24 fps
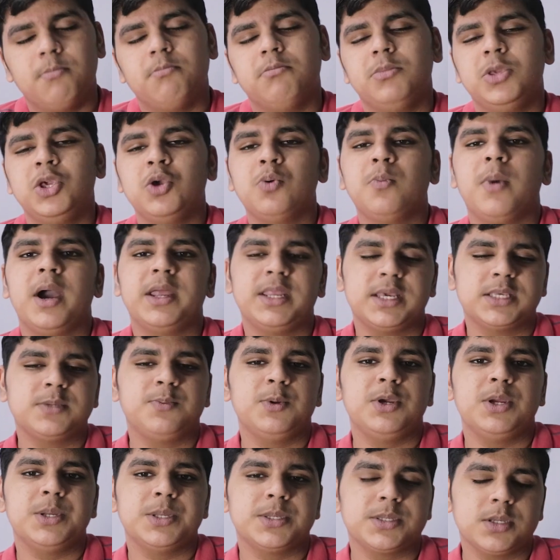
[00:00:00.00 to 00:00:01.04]
you might
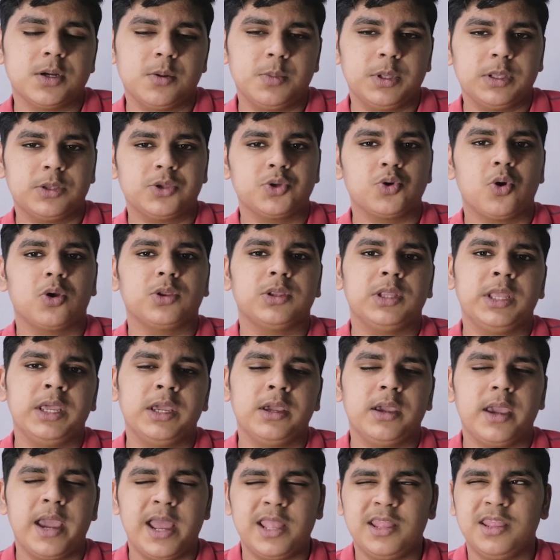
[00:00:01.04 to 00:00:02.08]
experience thermal
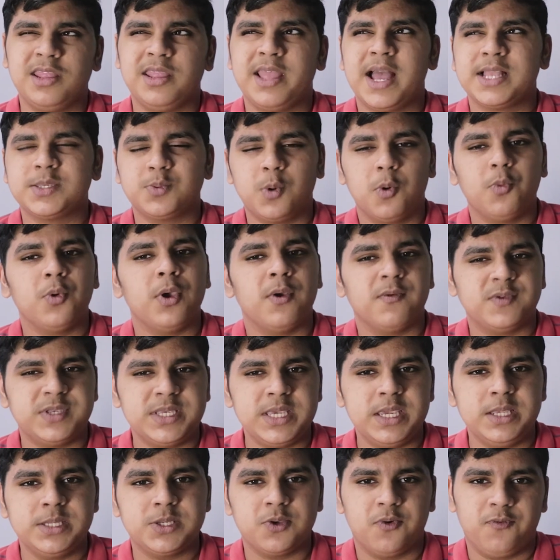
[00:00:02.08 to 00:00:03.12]
throttling, and that's what we have
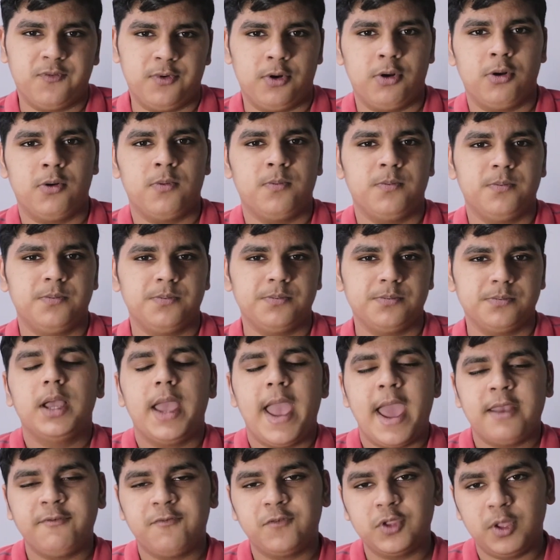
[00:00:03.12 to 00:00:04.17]
seen so far.
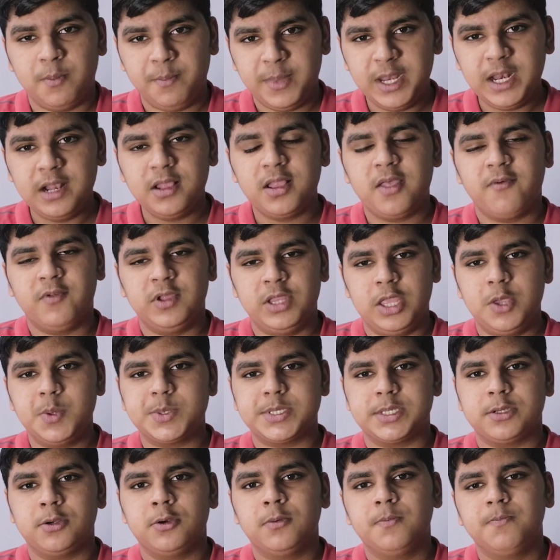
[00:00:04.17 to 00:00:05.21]
And for the middle level
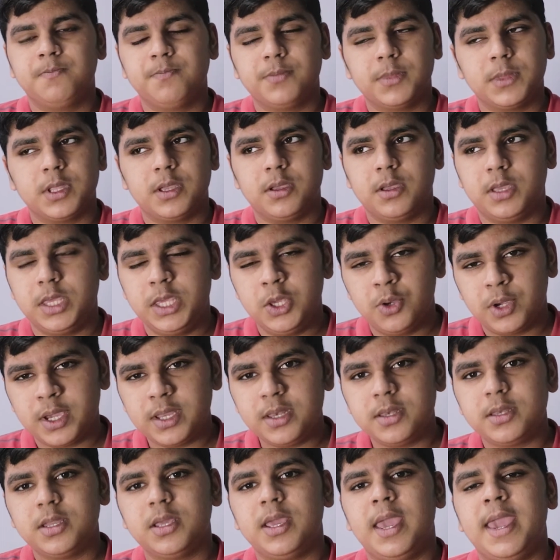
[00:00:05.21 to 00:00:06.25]
user, you
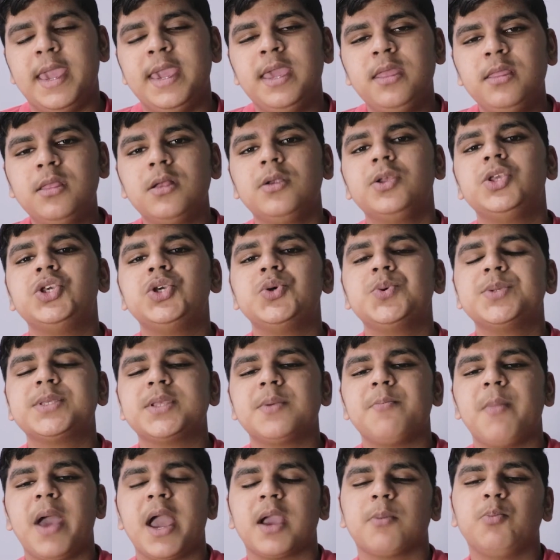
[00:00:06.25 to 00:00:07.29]
could either choose the
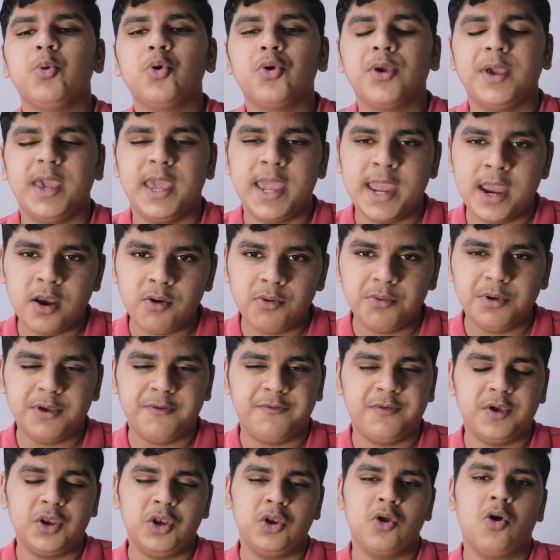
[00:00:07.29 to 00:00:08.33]
MacBook Air
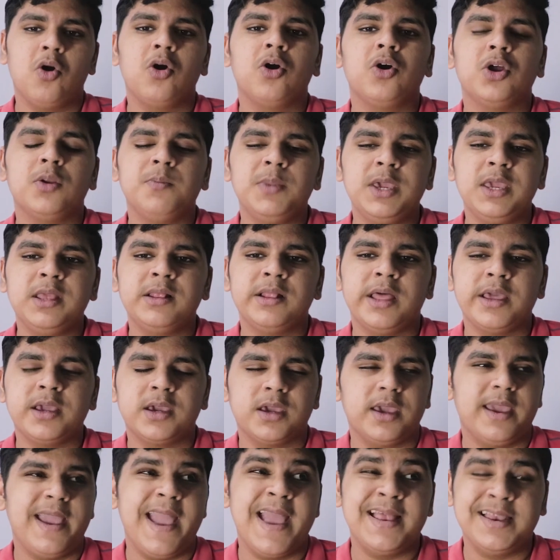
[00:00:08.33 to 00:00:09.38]
if you're not going to be
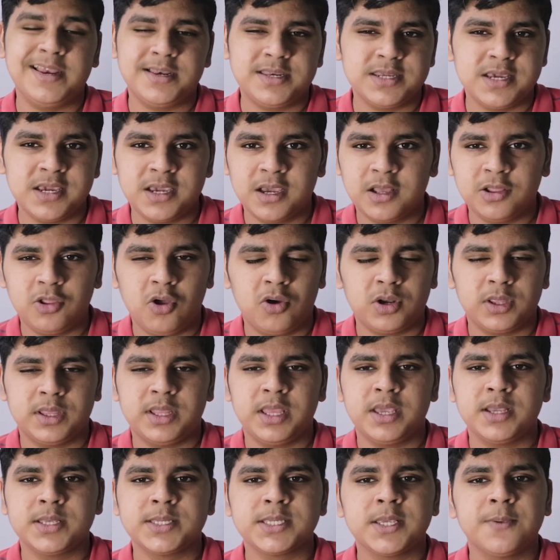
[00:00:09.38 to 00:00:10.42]
like editing a lot of
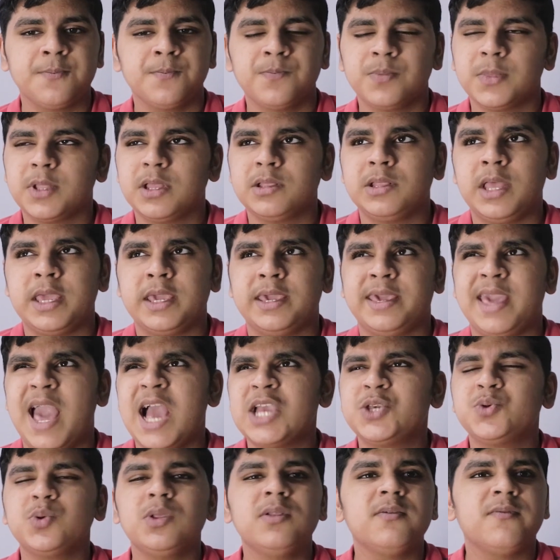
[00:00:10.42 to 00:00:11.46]
things, like
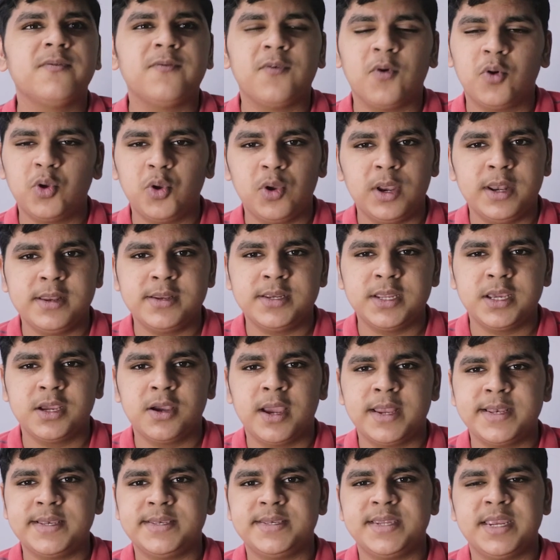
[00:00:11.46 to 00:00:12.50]
casual photo editing
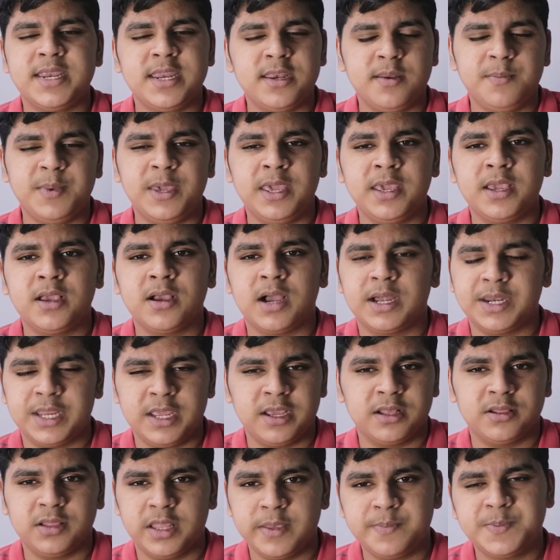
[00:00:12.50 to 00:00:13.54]
and 1080p
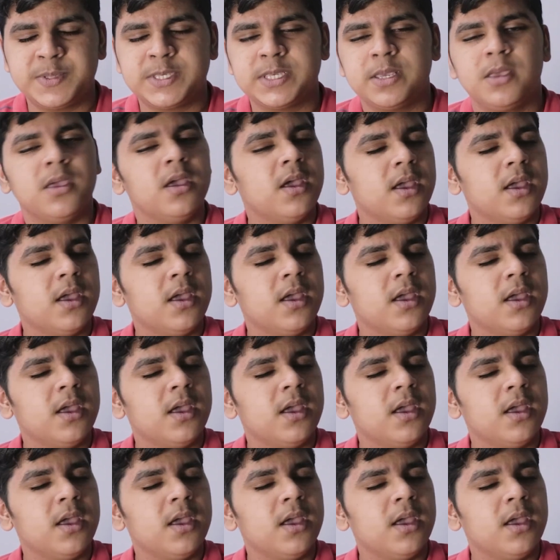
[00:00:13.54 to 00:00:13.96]
cutting clips.